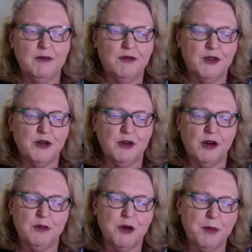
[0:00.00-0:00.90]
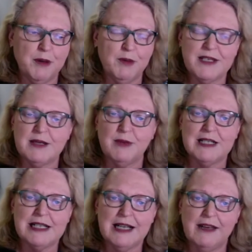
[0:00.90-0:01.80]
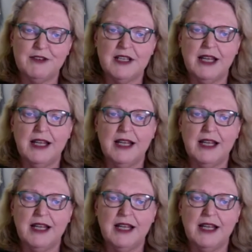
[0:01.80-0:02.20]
For a property where someone's left,